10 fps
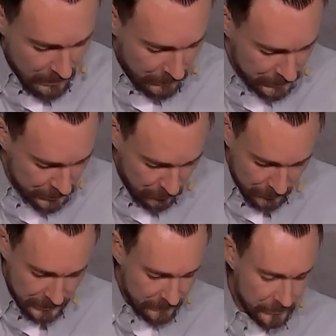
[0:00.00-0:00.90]
but
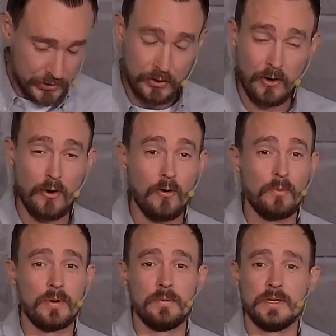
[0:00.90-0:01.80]
don't give it your
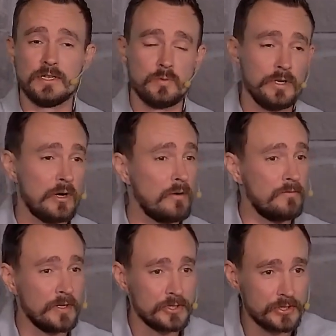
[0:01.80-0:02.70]
hope, because we know
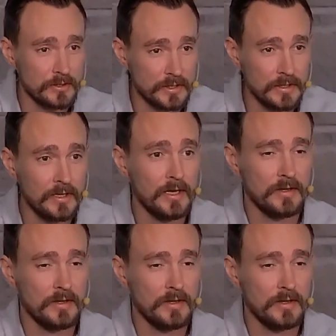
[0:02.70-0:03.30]
eventually